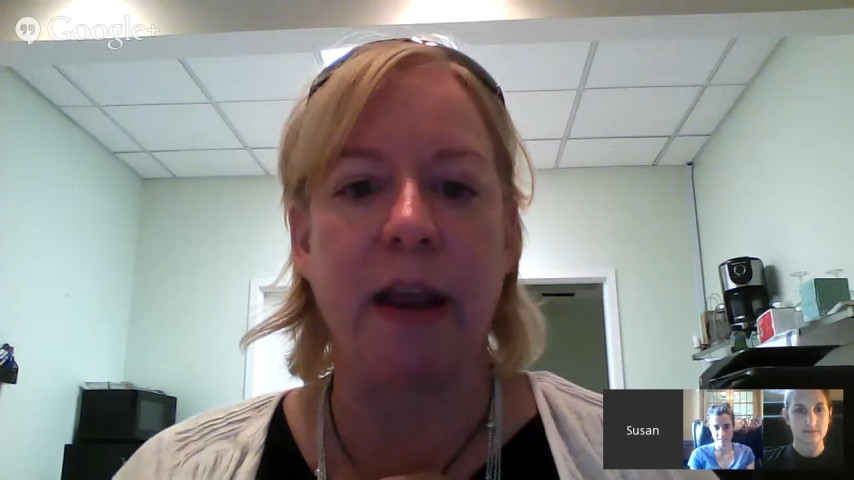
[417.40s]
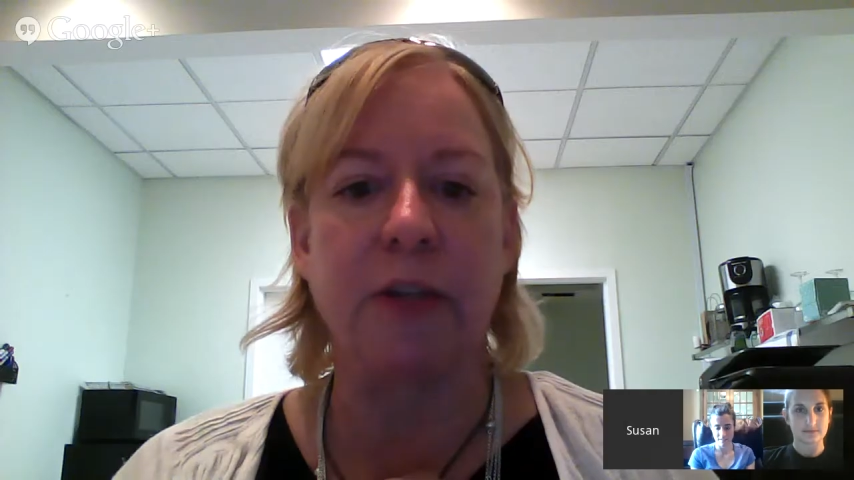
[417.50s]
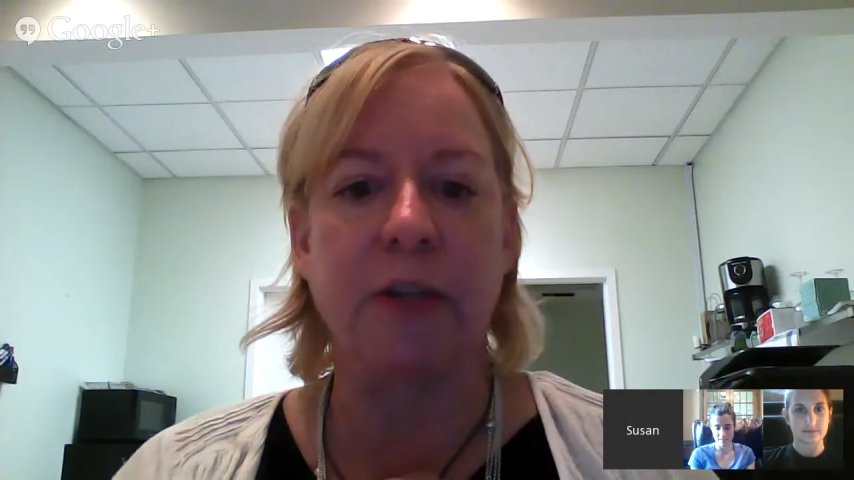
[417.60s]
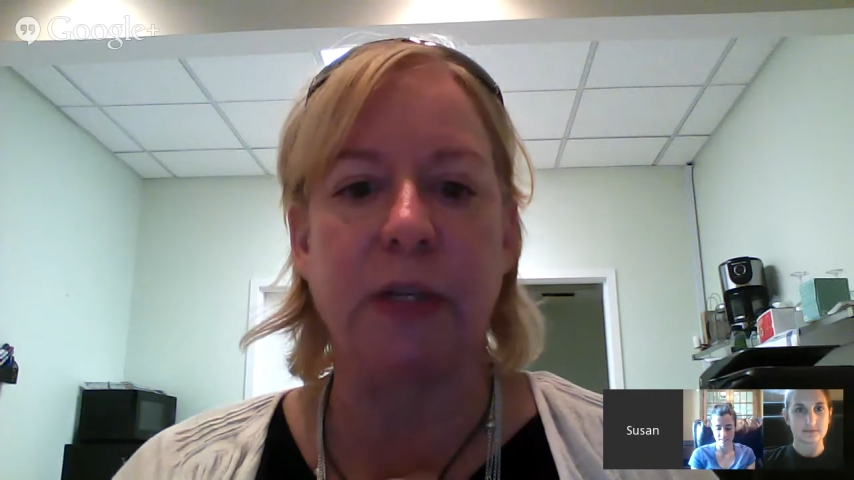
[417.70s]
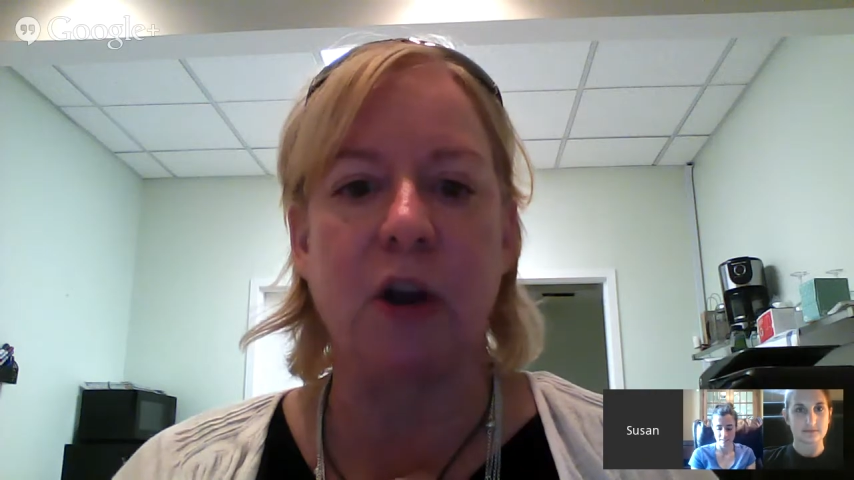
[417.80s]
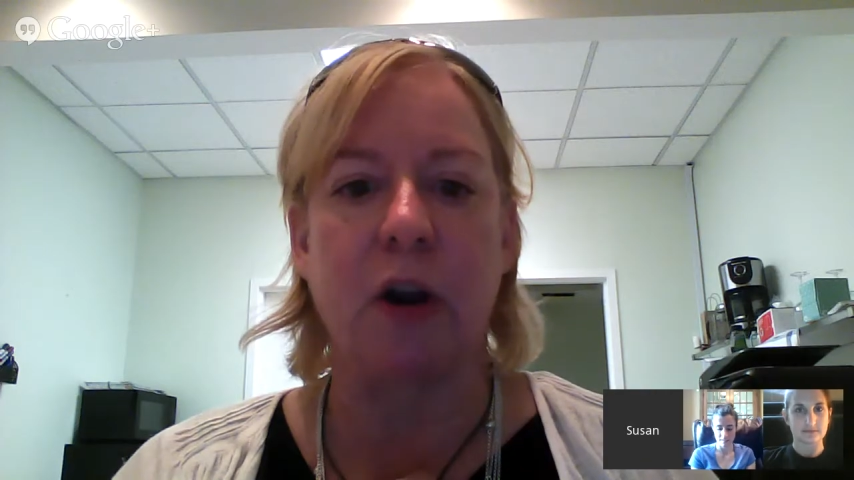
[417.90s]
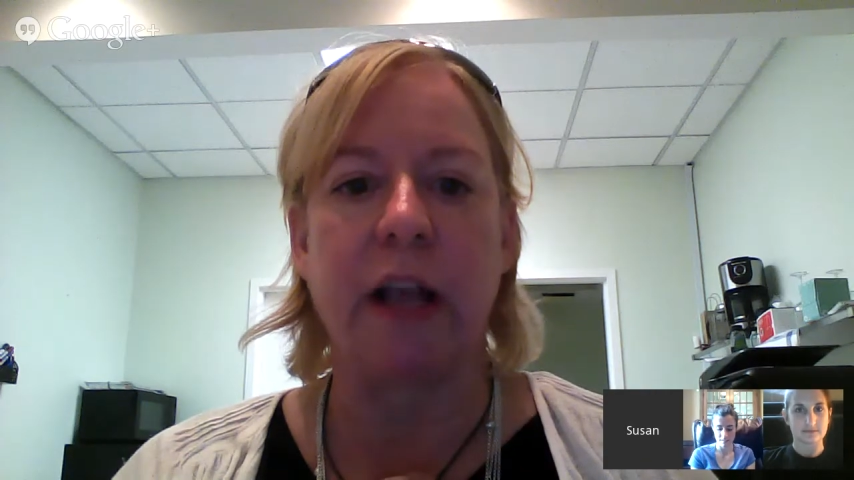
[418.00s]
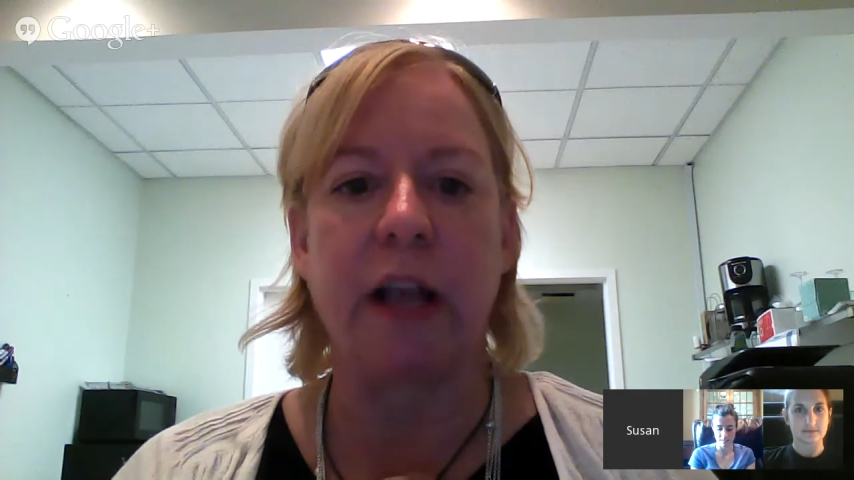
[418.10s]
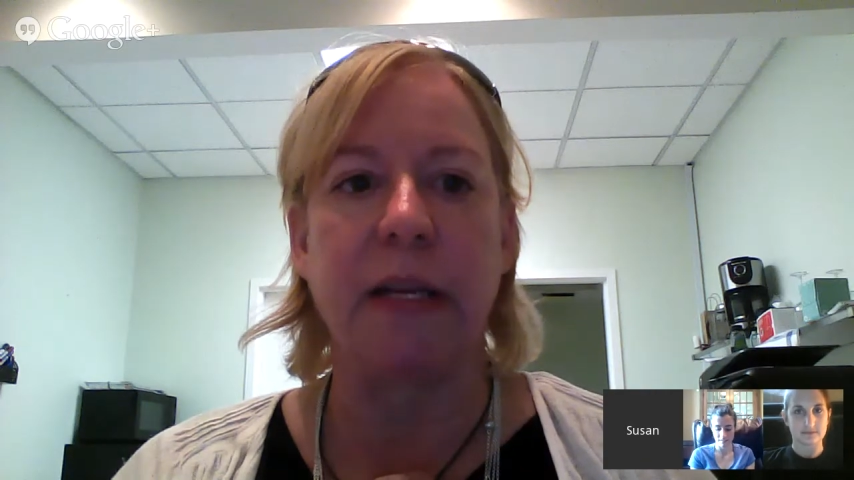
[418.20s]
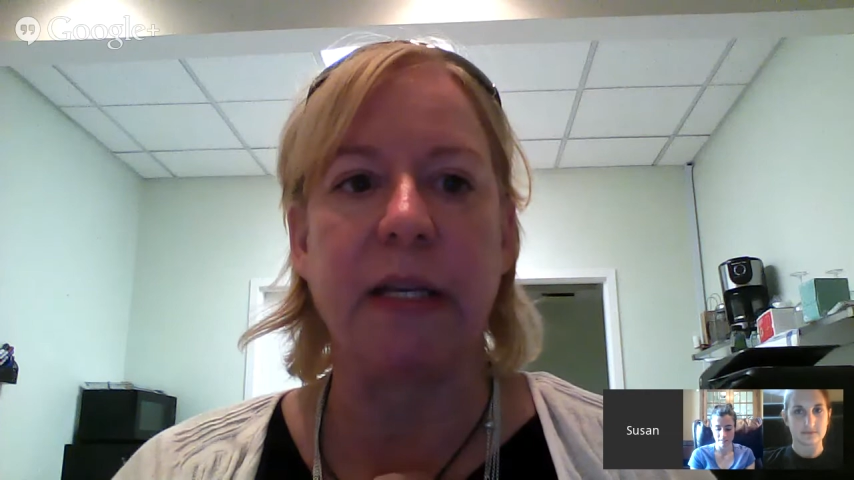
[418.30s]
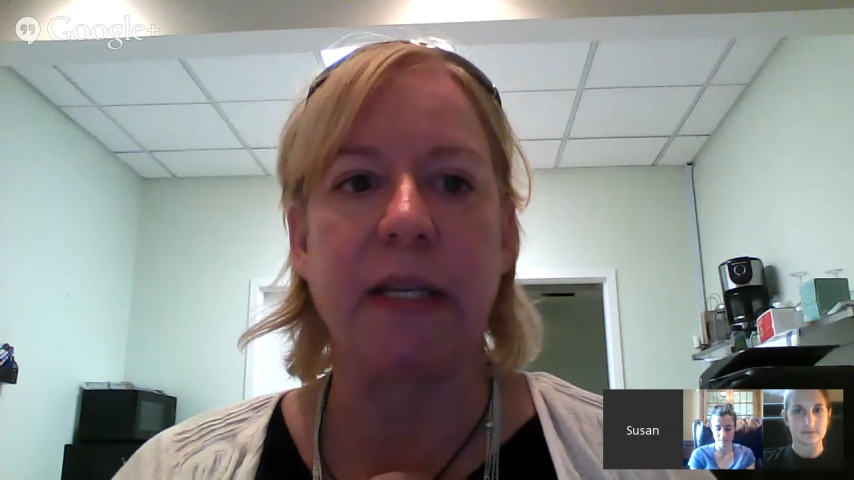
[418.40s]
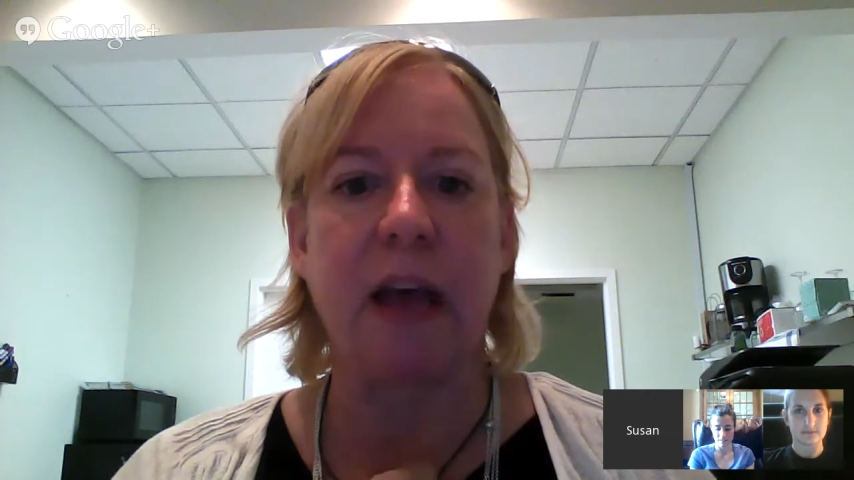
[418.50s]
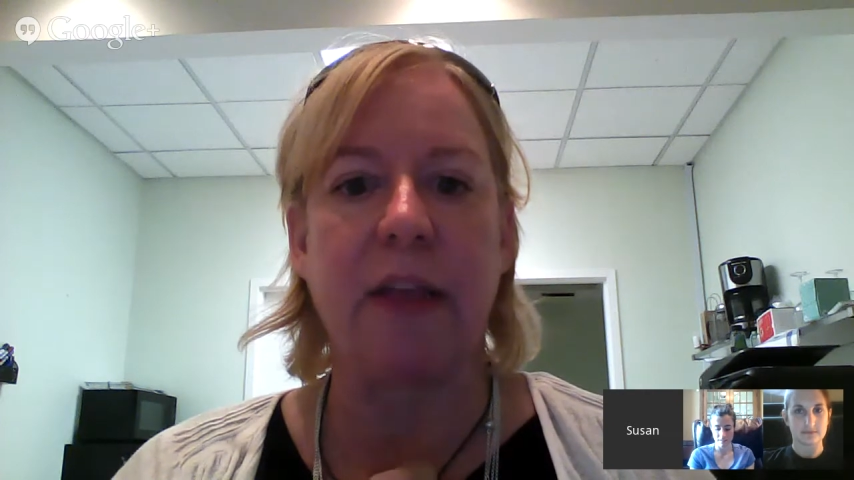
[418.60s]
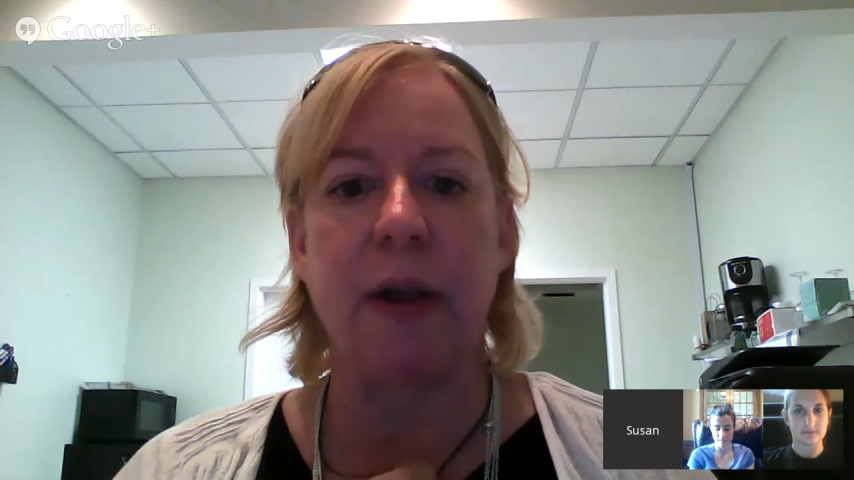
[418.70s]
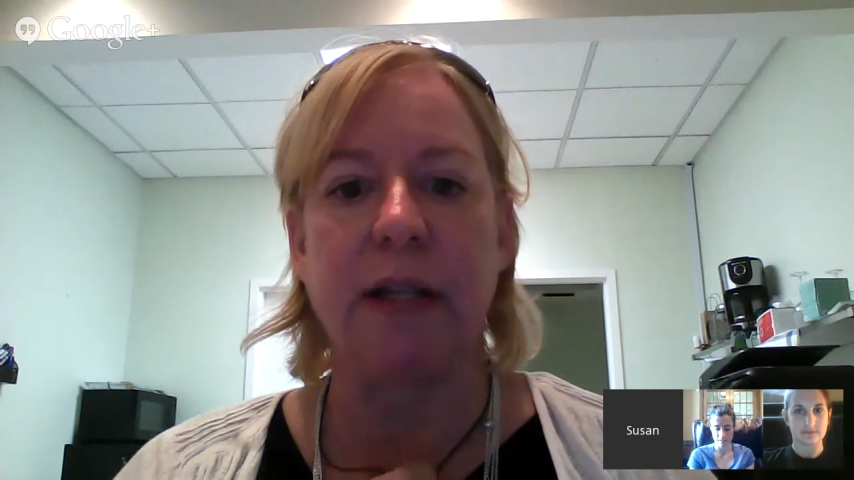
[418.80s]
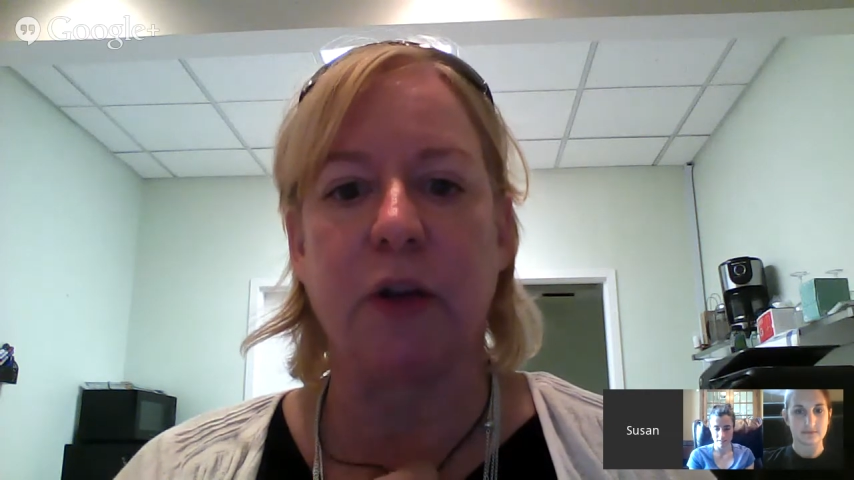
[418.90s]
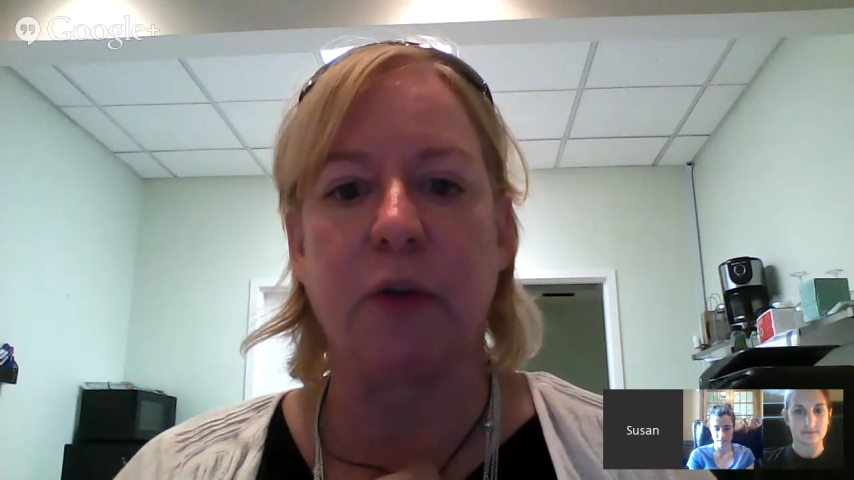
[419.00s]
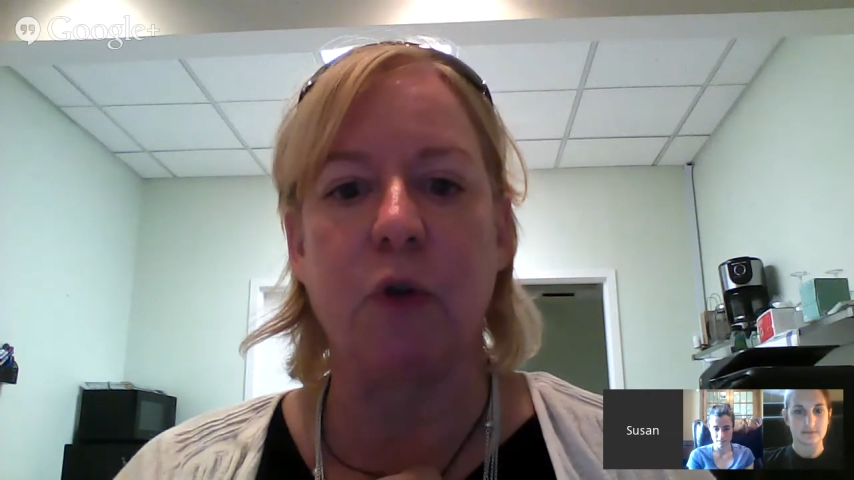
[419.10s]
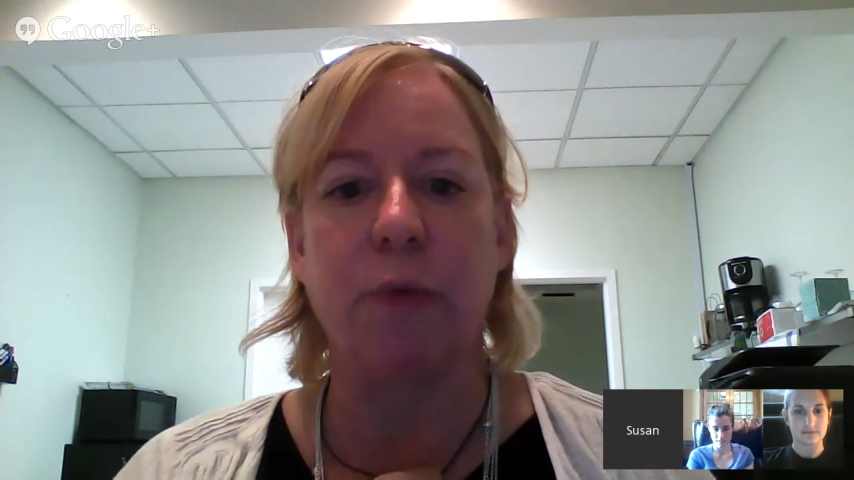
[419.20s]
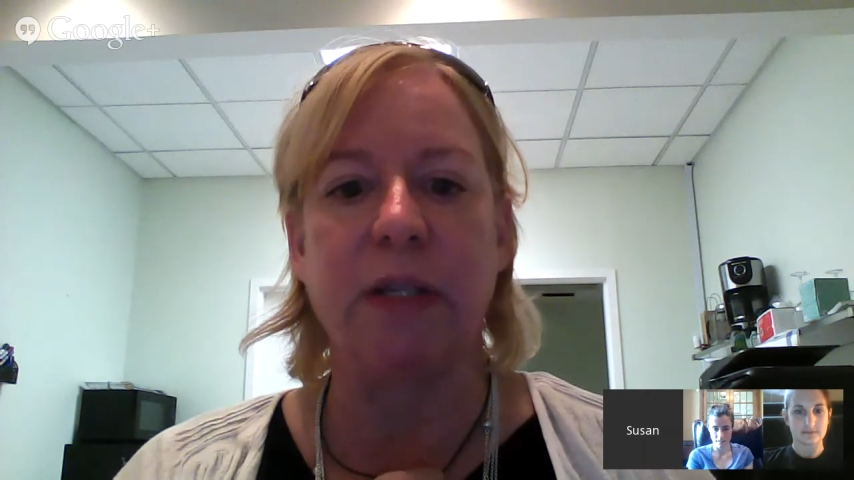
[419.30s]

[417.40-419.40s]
then as we started coming together as a group,